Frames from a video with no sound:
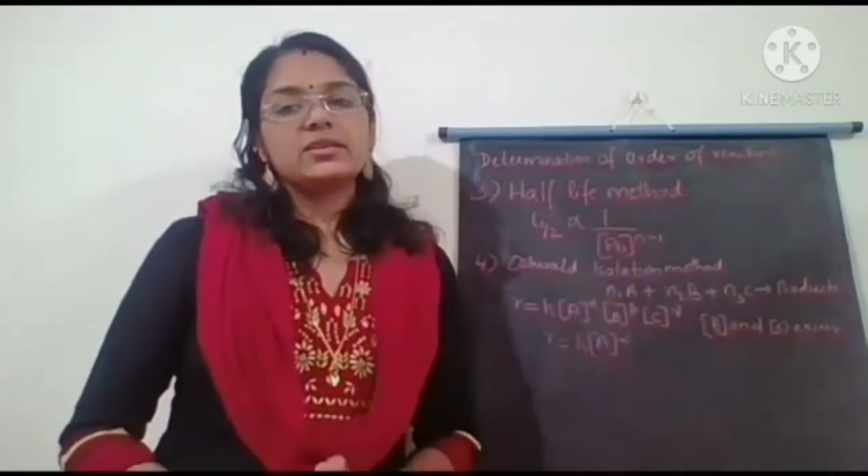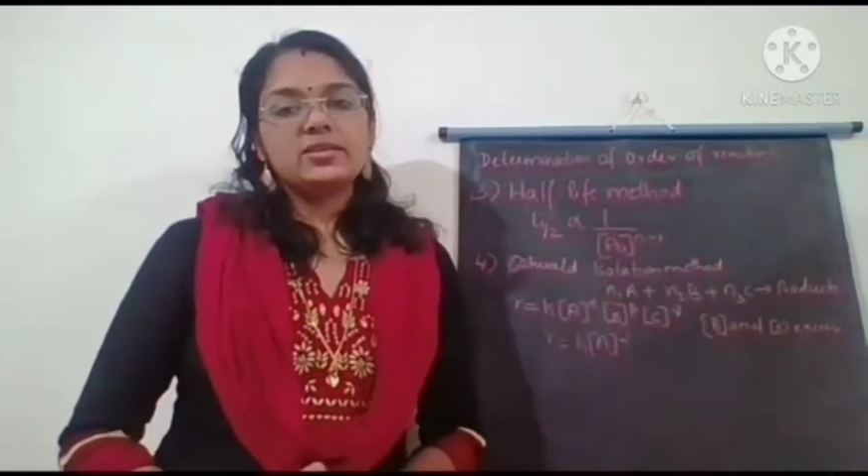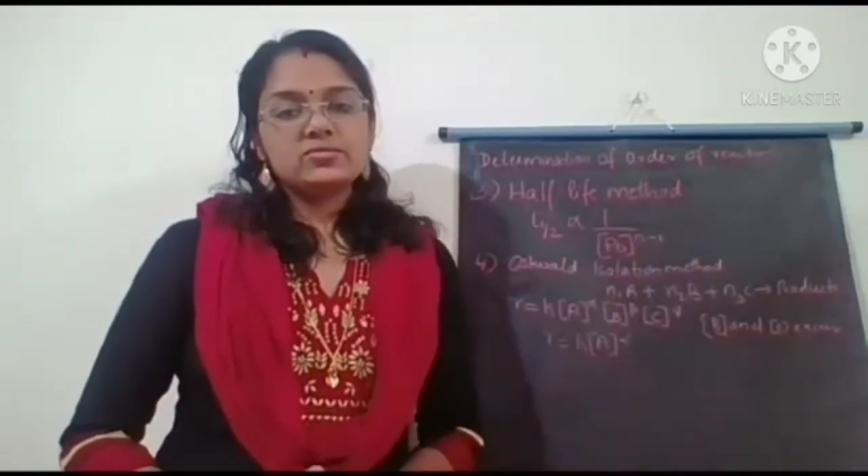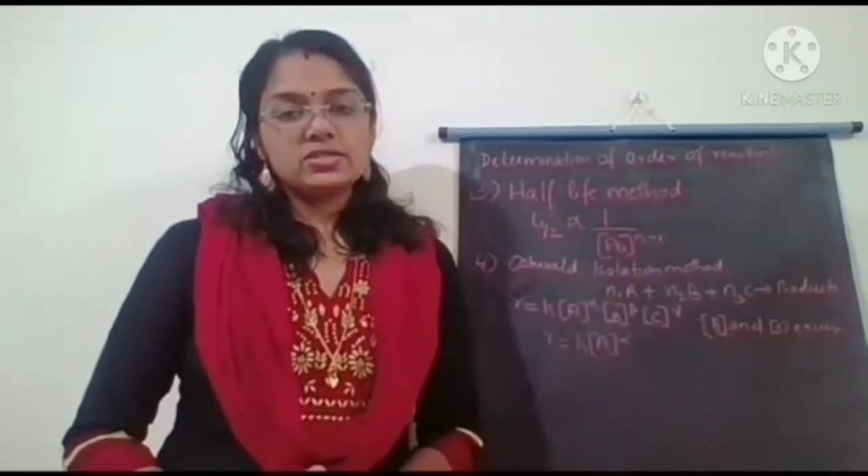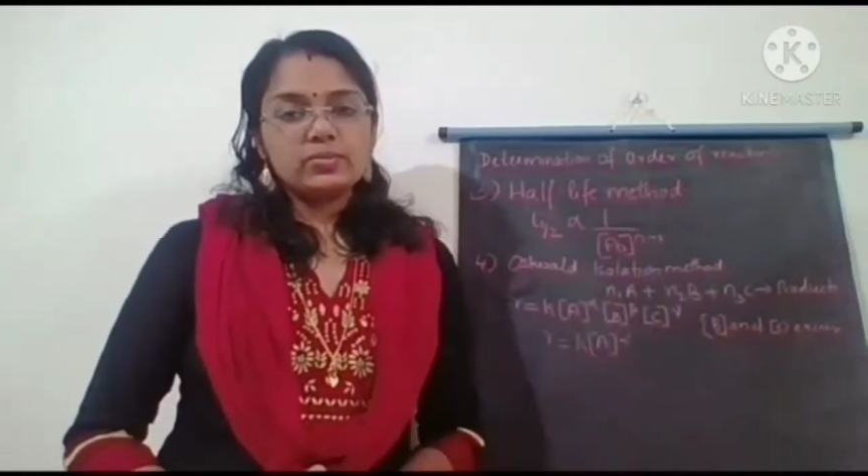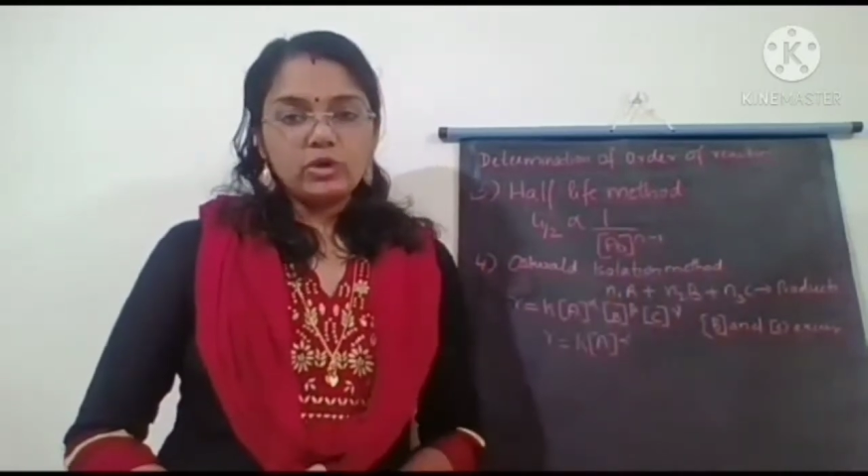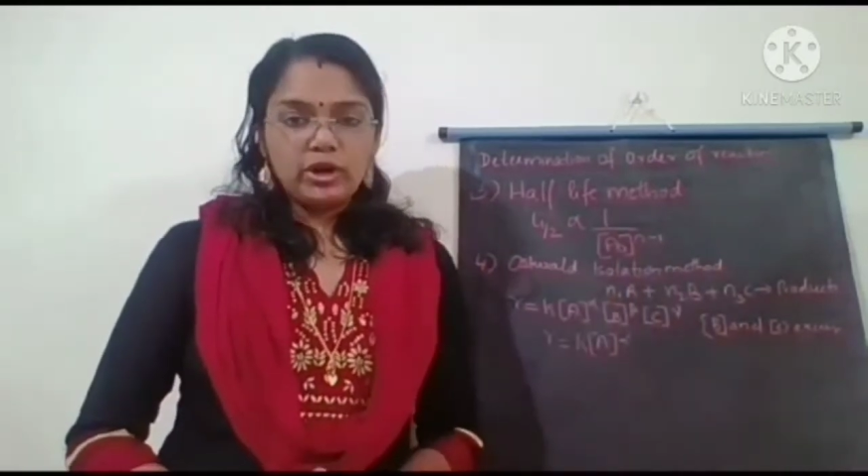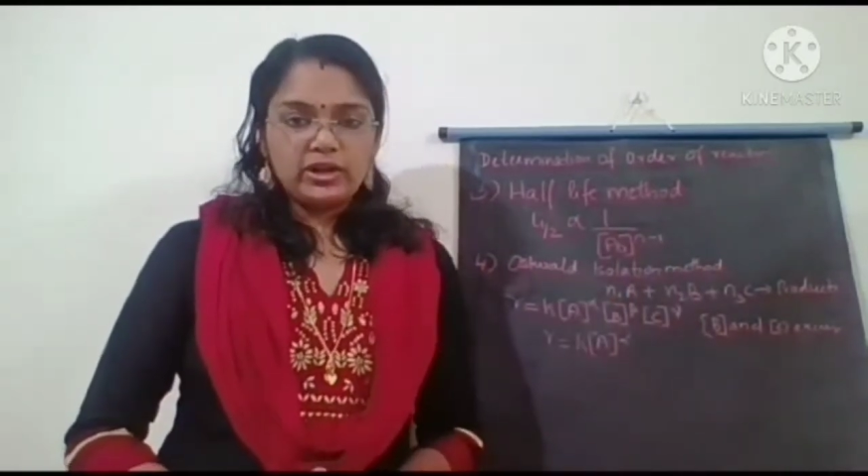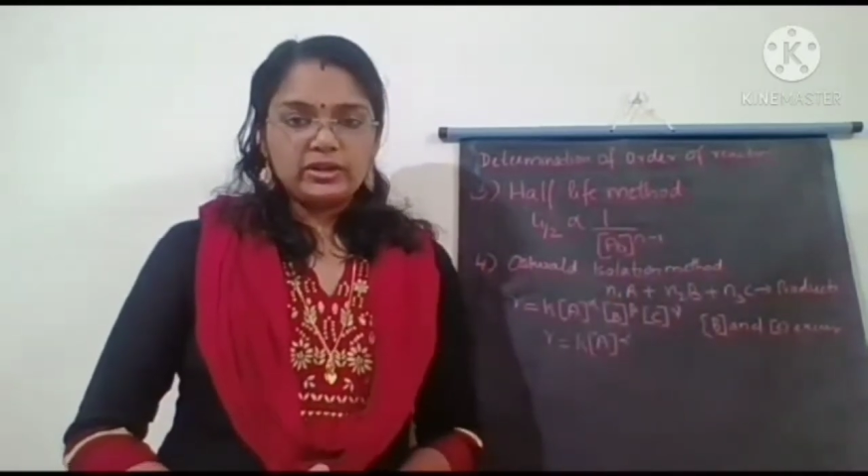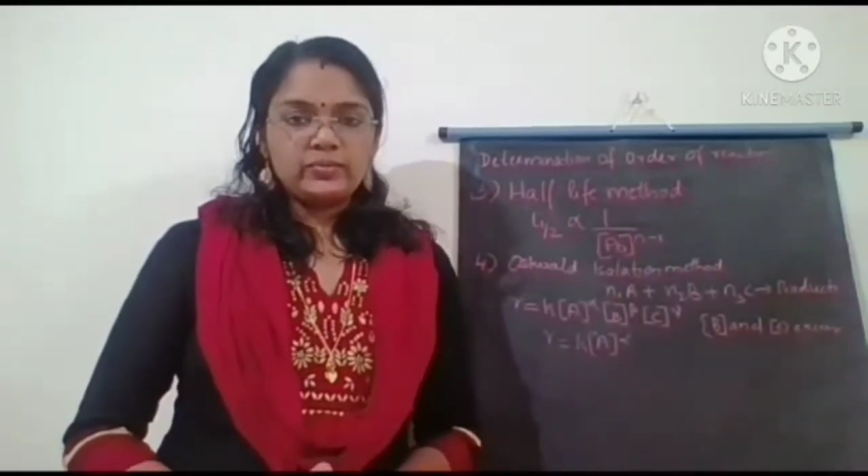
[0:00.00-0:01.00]
N3C
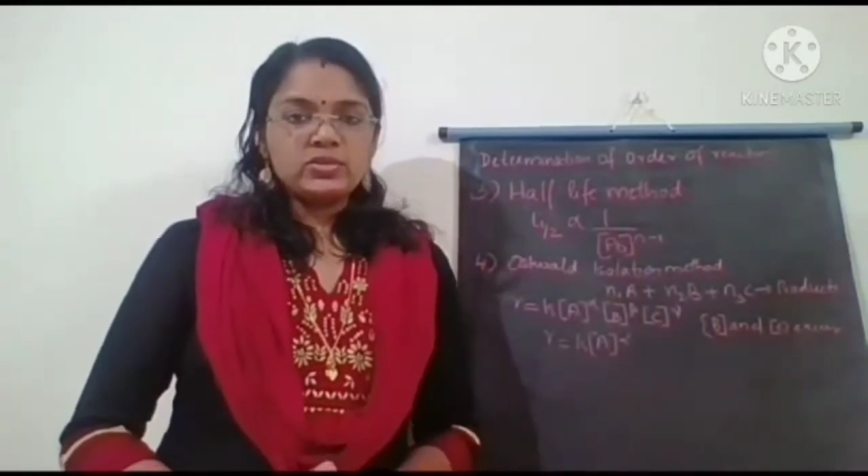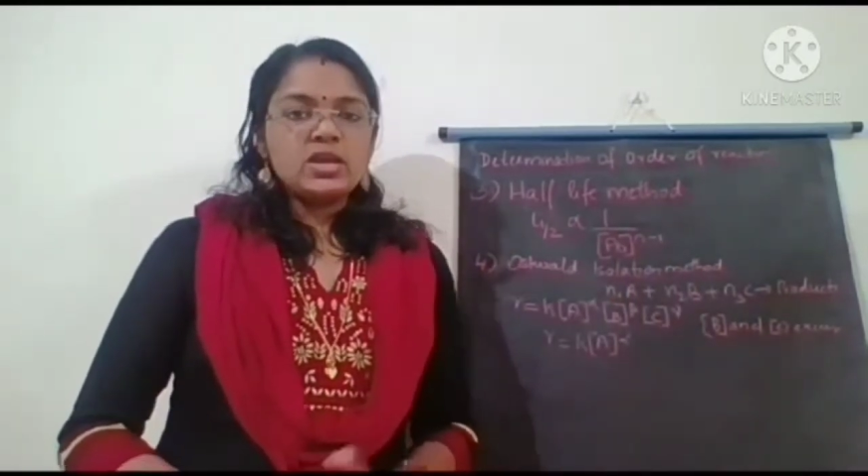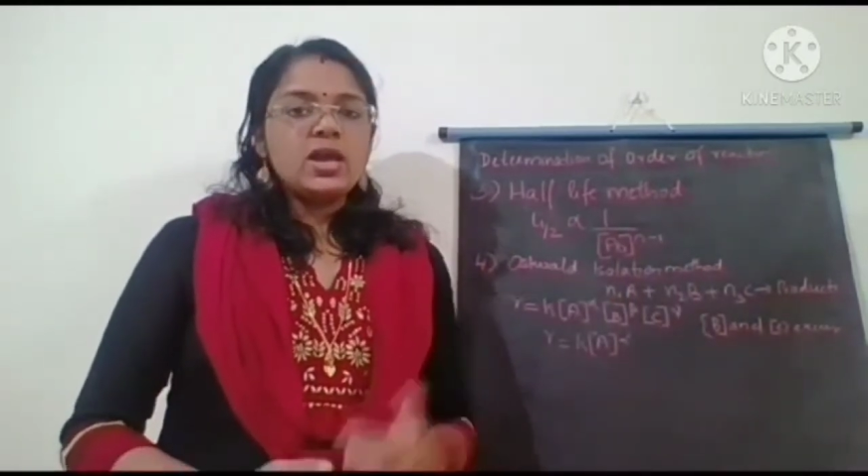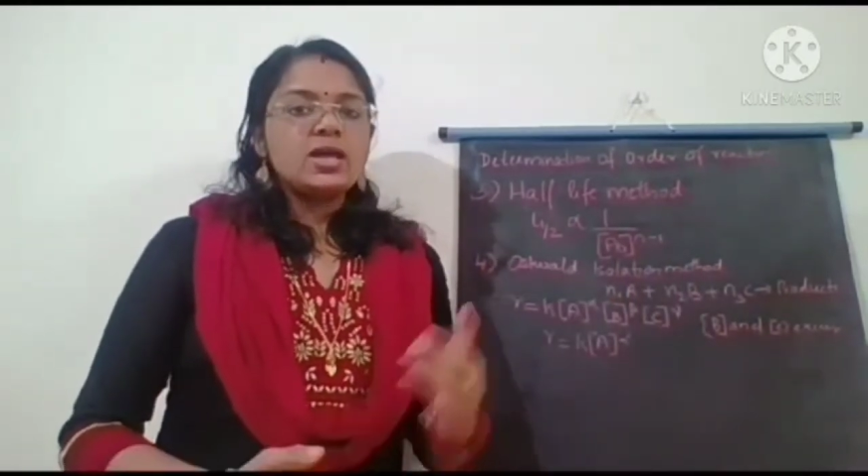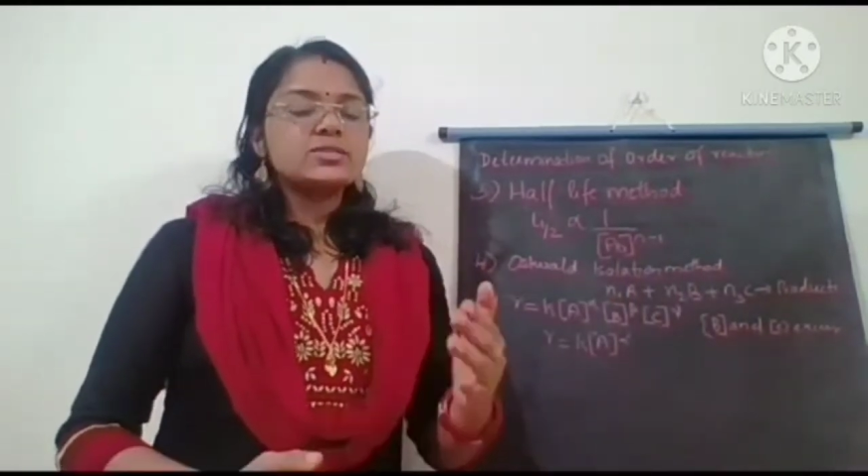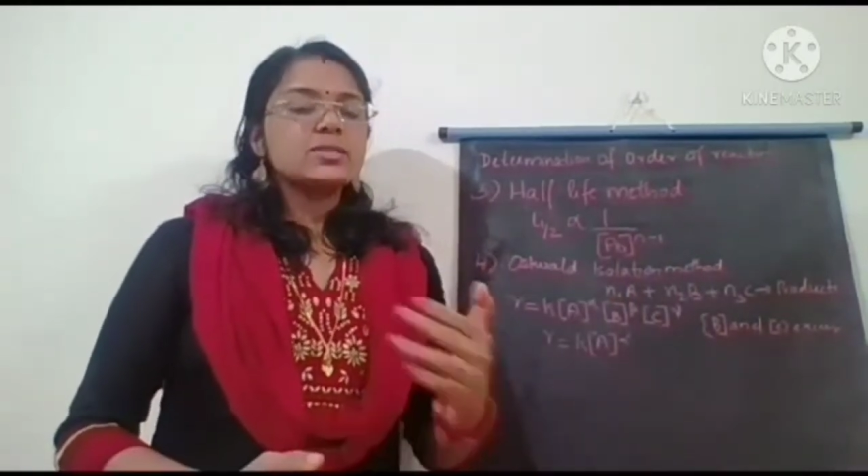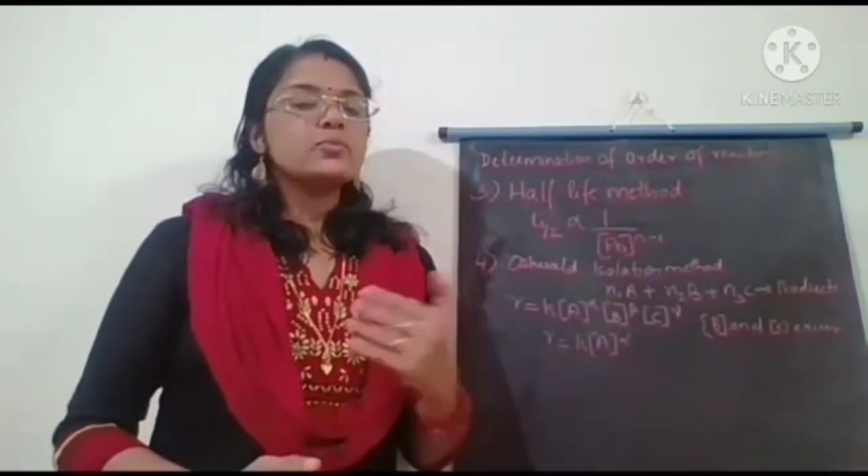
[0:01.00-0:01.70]
gives the product.